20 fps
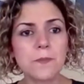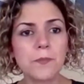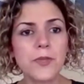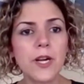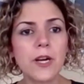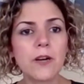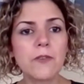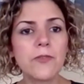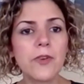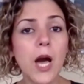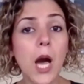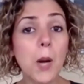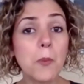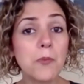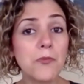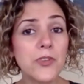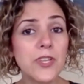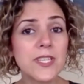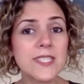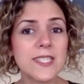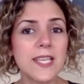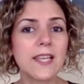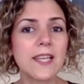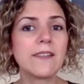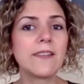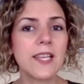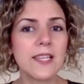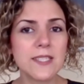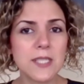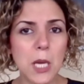There are obvious and
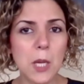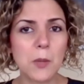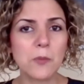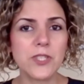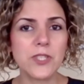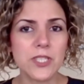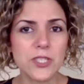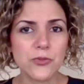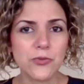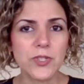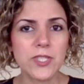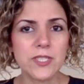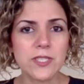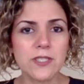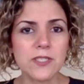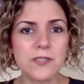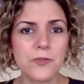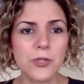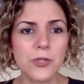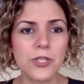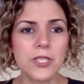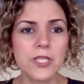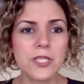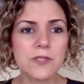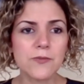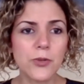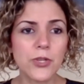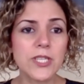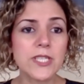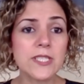less obvious reasons for
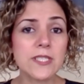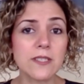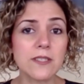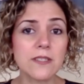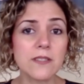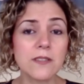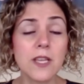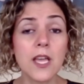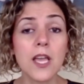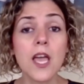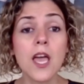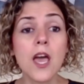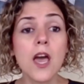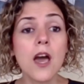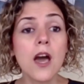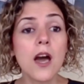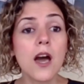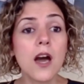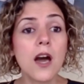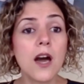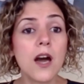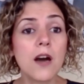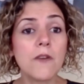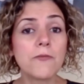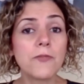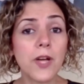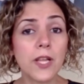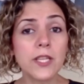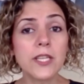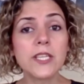this. For instance,
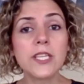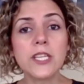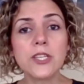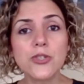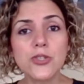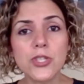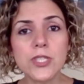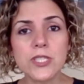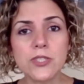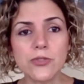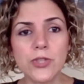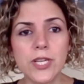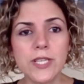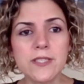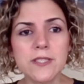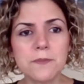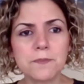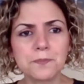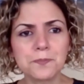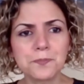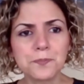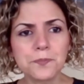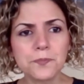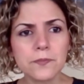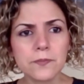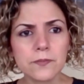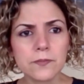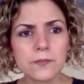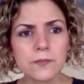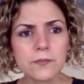falling interest rates.
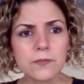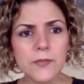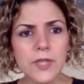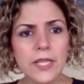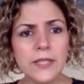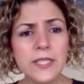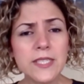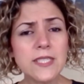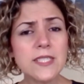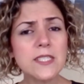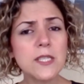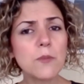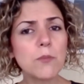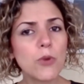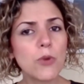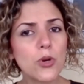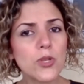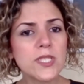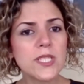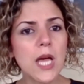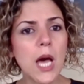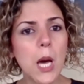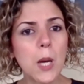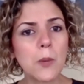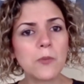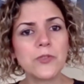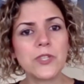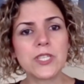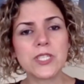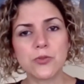This is the most
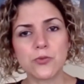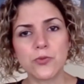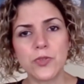obvious